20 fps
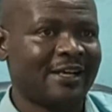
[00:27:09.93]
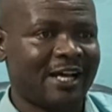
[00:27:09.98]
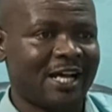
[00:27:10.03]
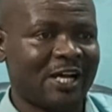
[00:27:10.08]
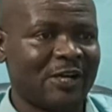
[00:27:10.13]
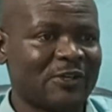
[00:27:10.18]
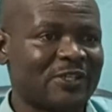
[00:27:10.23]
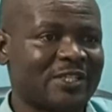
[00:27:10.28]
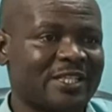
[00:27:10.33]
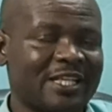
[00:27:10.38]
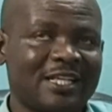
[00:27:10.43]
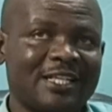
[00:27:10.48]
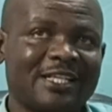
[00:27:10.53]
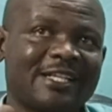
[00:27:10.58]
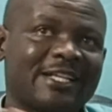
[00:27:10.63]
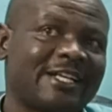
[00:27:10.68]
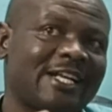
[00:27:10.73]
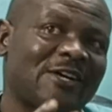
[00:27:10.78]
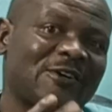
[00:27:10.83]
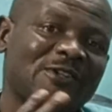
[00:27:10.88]
I was telling
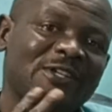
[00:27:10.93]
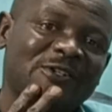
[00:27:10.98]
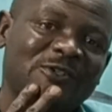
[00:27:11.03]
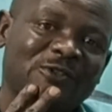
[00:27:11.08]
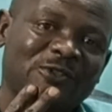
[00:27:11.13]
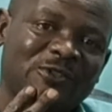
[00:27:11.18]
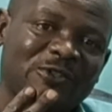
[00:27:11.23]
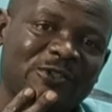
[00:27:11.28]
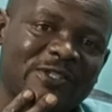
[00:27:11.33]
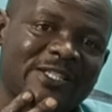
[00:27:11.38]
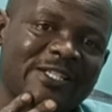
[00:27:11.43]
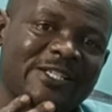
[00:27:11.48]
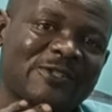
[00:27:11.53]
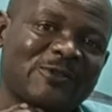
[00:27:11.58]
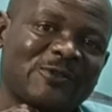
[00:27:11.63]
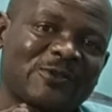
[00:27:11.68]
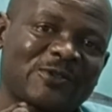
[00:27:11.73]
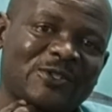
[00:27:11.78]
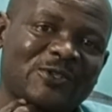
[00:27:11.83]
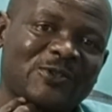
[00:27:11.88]
her, now that you talk this
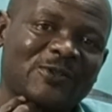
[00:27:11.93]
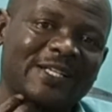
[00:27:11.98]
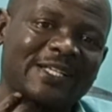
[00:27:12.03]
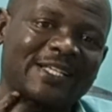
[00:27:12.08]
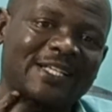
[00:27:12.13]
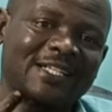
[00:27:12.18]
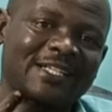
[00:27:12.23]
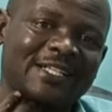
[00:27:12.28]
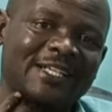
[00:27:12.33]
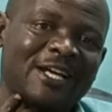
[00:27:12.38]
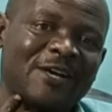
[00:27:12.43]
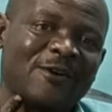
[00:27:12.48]
good Swahili,